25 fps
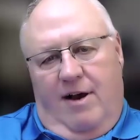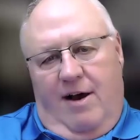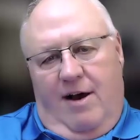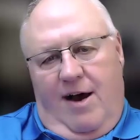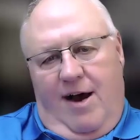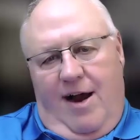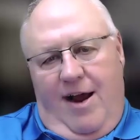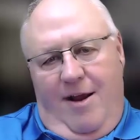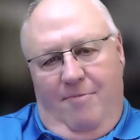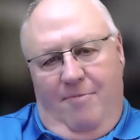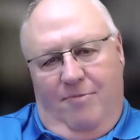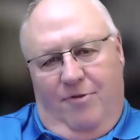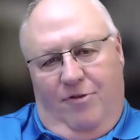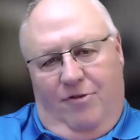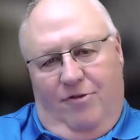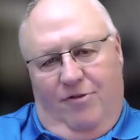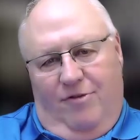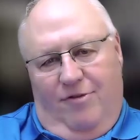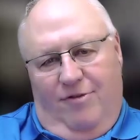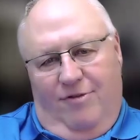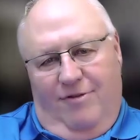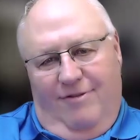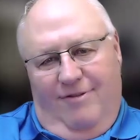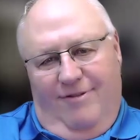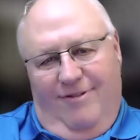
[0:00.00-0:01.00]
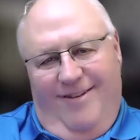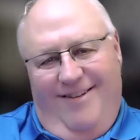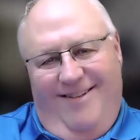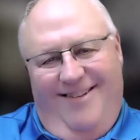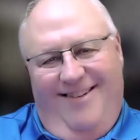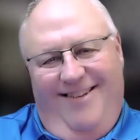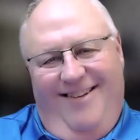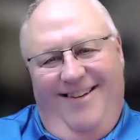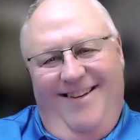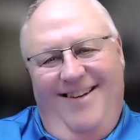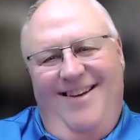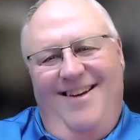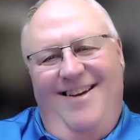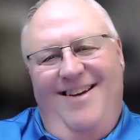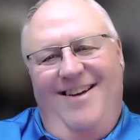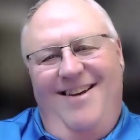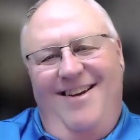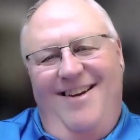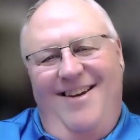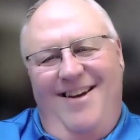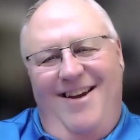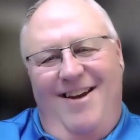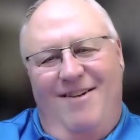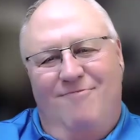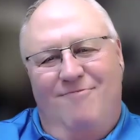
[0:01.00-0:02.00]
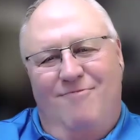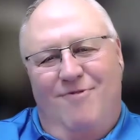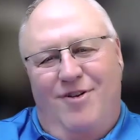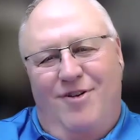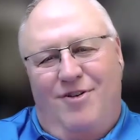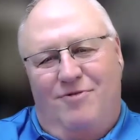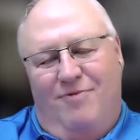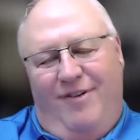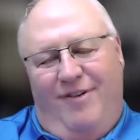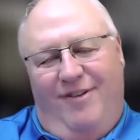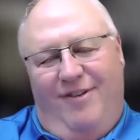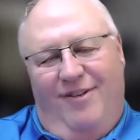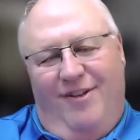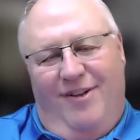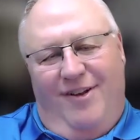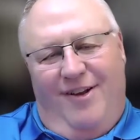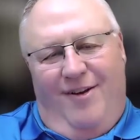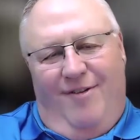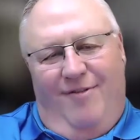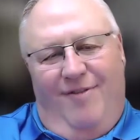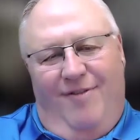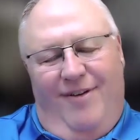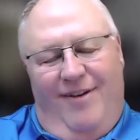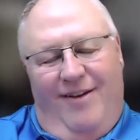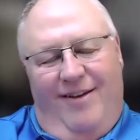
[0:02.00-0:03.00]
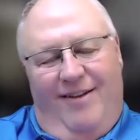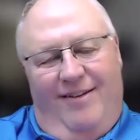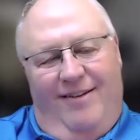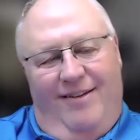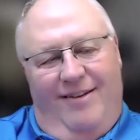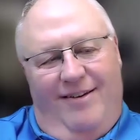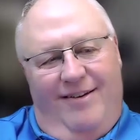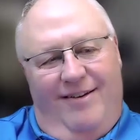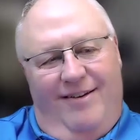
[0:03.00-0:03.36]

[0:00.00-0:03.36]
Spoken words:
times in which we live. And